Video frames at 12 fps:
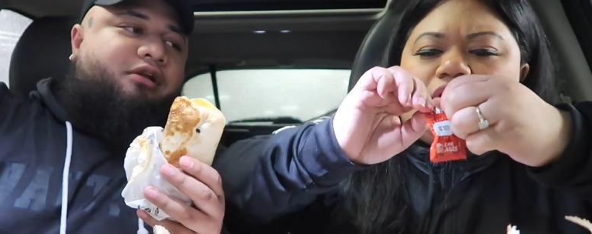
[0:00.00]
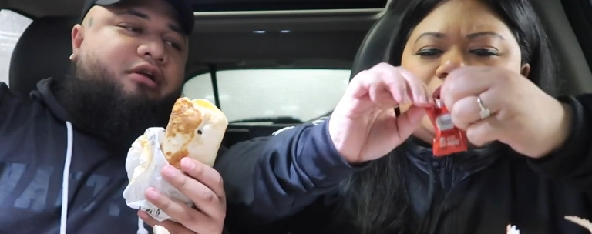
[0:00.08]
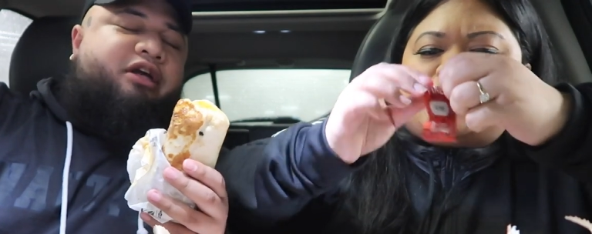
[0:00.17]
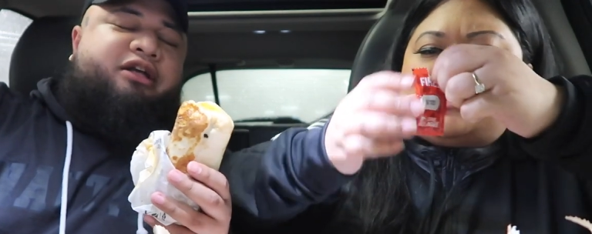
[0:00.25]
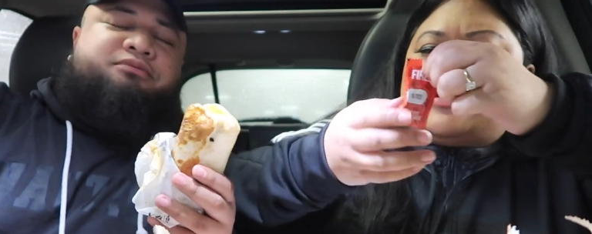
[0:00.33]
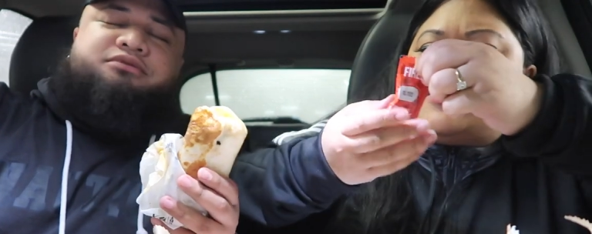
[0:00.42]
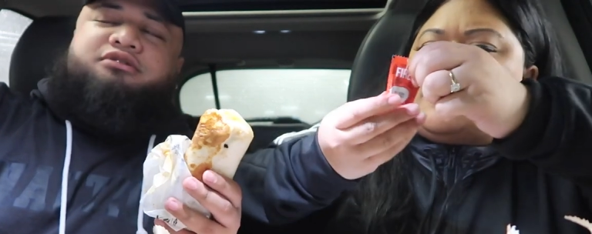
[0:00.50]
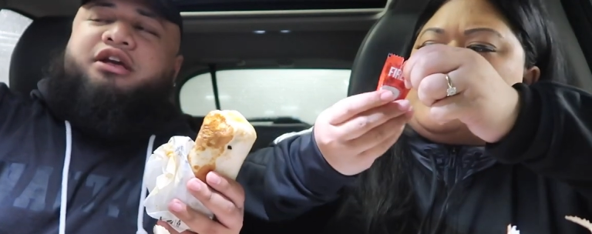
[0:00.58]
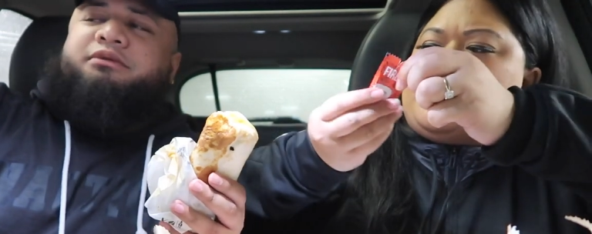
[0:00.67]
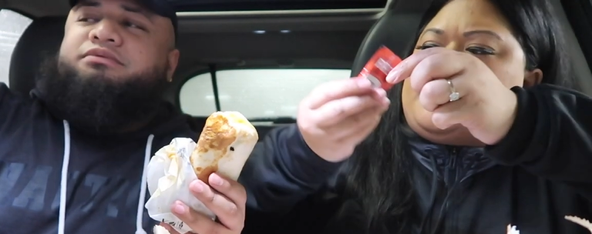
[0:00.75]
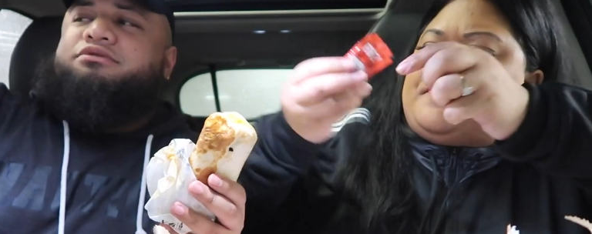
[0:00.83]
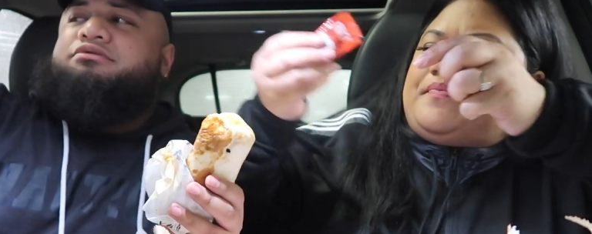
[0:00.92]
Speaker 1: Okay. Heaps,
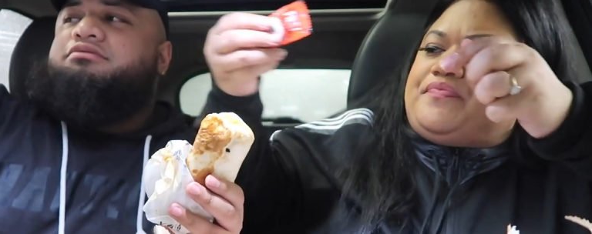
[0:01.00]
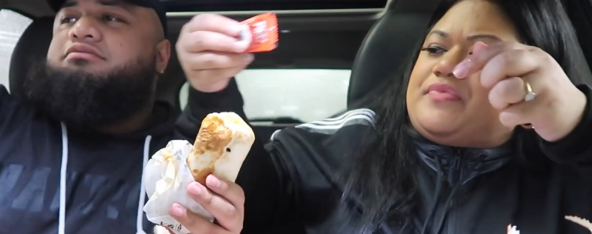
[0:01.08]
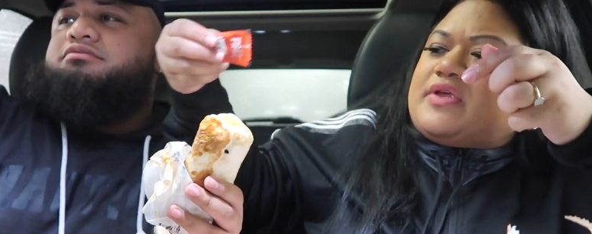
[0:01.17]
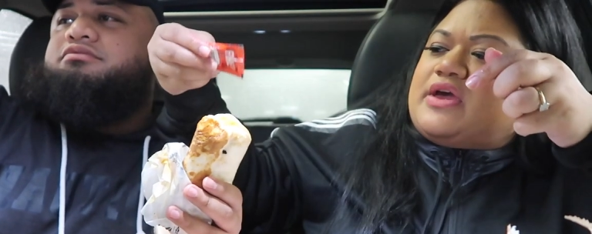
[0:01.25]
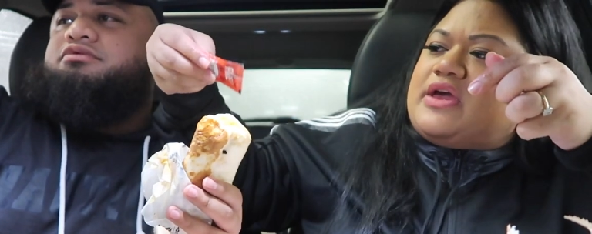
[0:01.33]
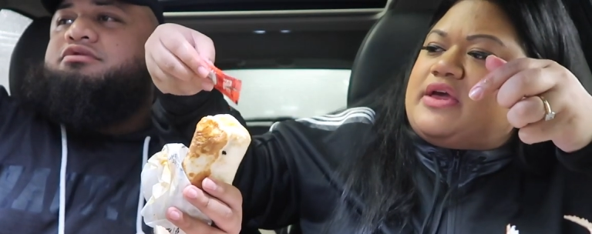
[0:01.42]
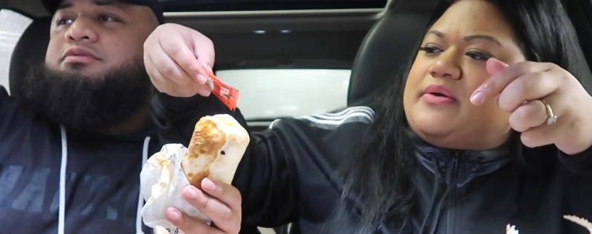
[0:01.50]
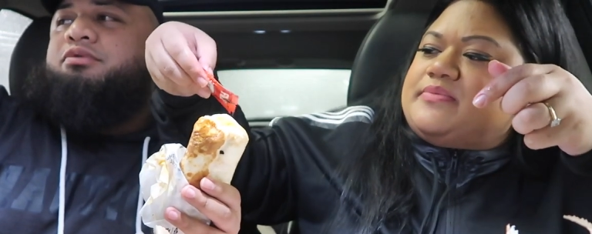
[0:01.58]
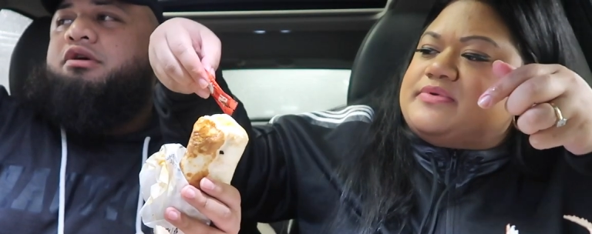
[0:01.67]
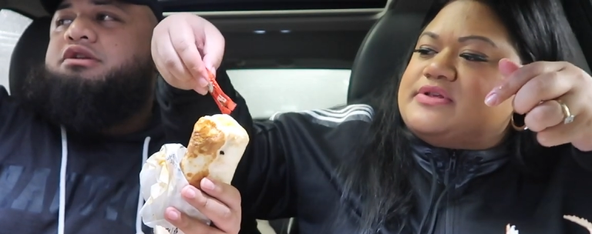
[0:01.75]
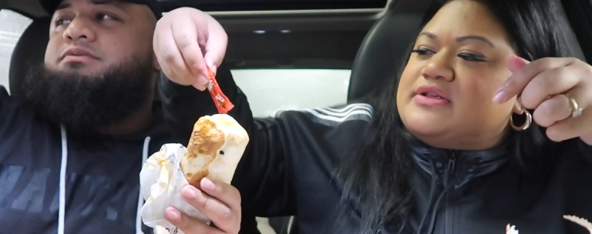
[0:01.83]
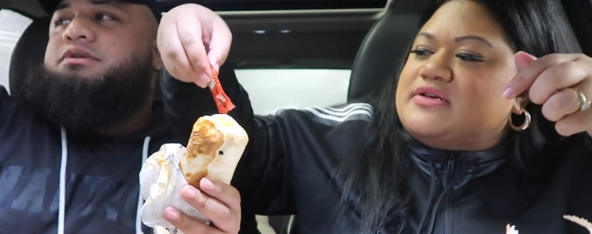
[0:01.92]
heaps. Heaps?
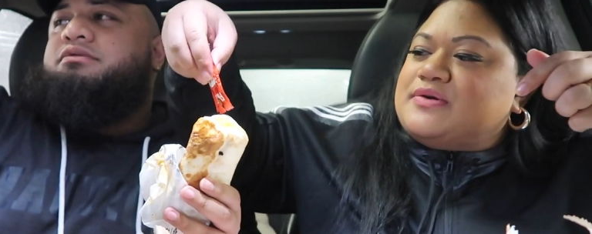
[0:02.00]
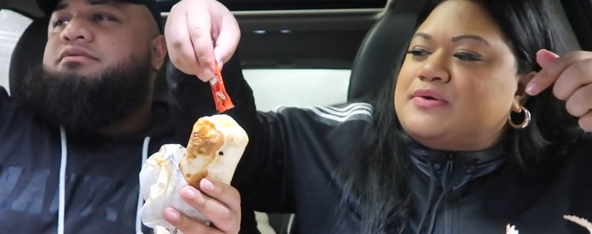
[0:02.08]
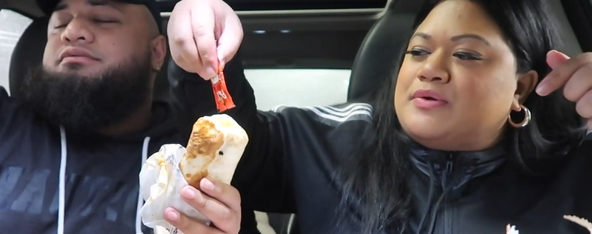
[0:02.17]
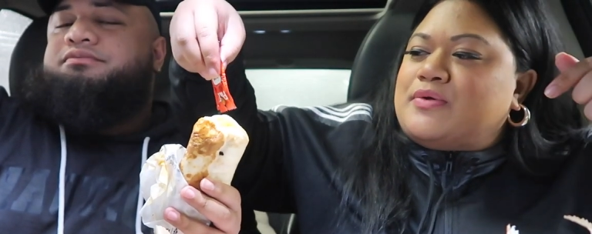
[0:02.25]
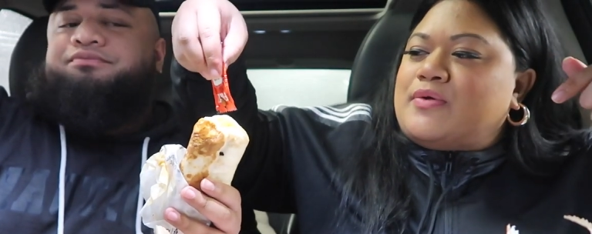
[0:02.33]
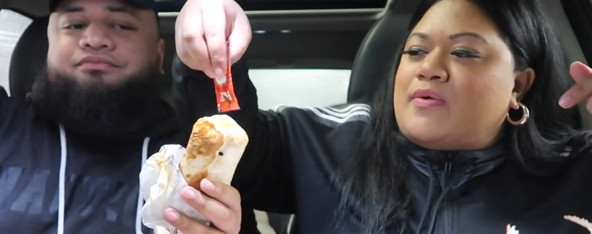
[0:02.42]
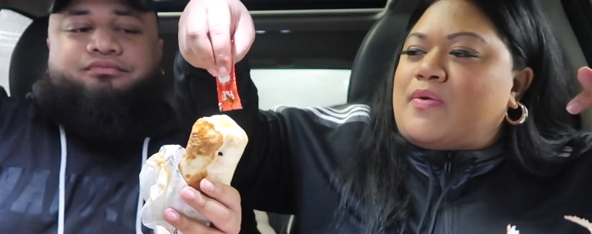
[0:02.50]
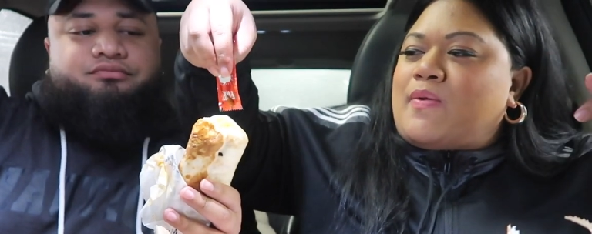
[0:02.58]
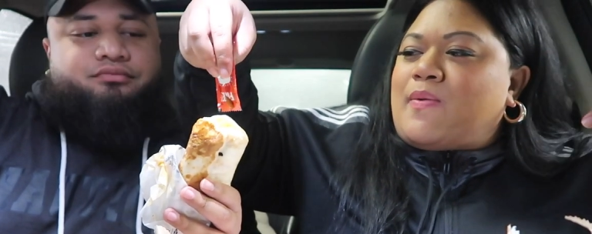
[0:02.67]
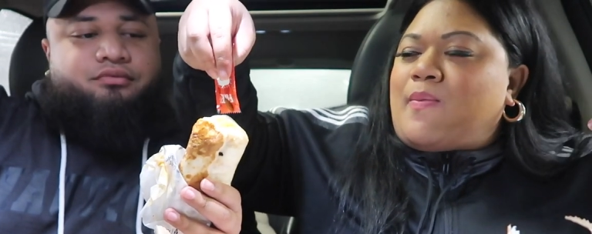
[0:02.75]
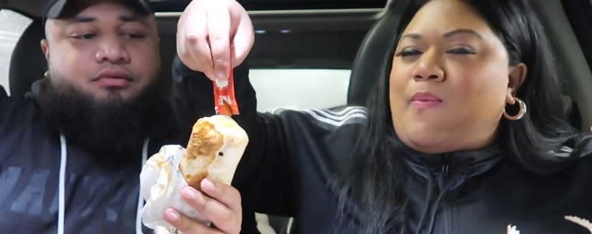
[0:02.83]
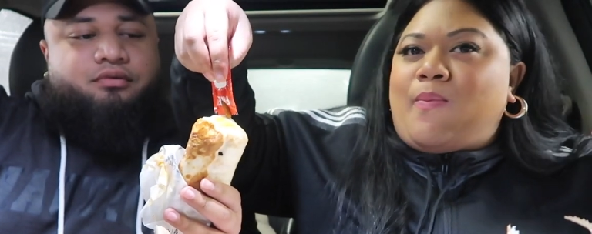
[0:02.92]
Surprise me.
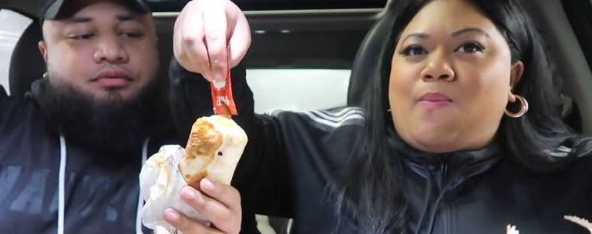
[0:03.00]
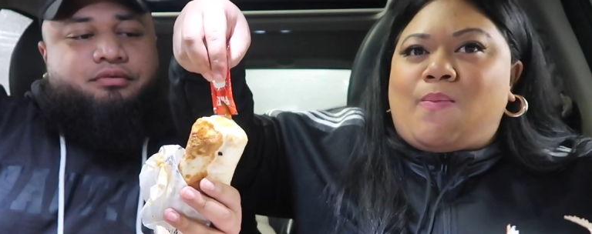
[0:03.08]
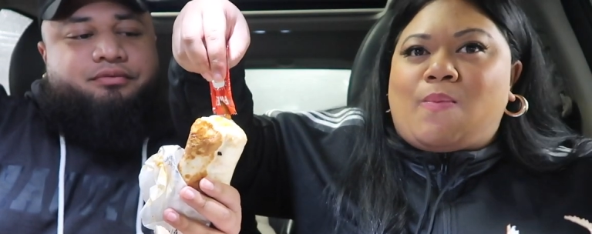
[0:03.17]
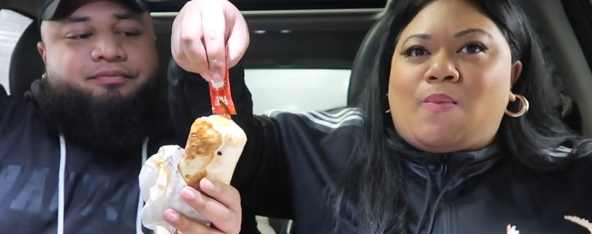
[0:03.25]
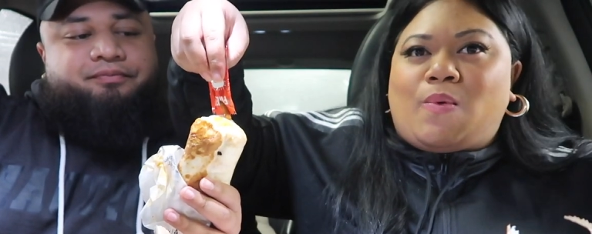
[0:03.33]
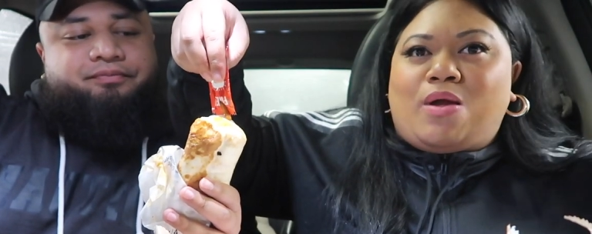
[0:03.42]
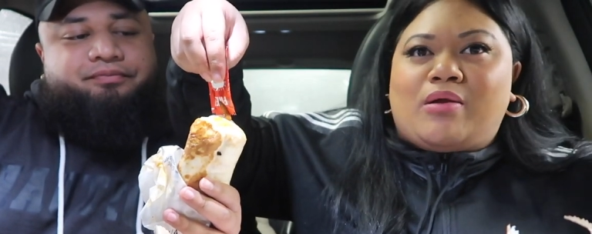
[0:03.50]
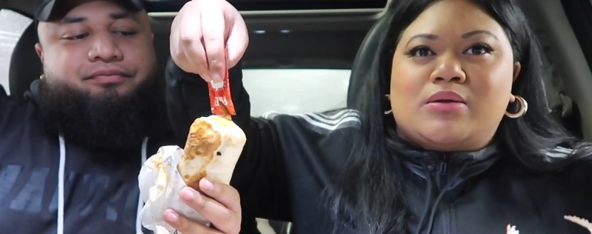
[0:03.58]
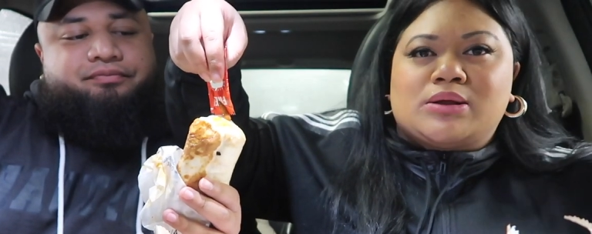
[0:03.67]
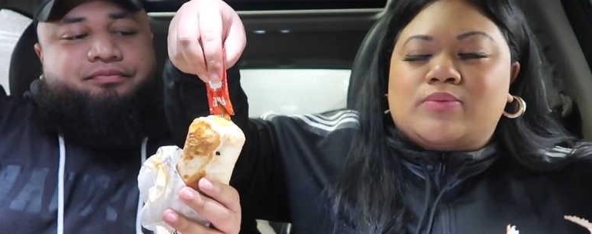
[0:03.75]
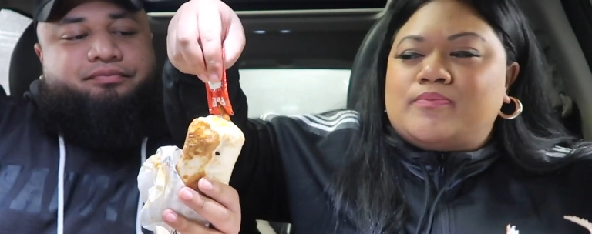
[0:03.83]
What?